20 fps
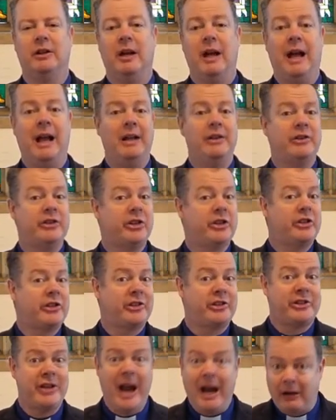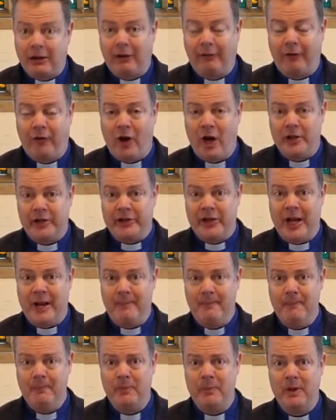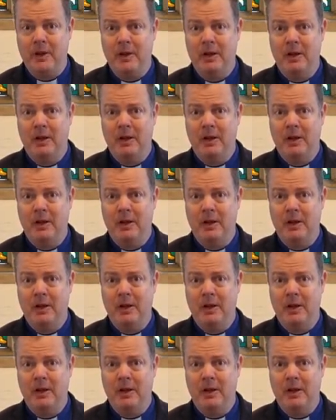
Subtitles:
and to sacrifice him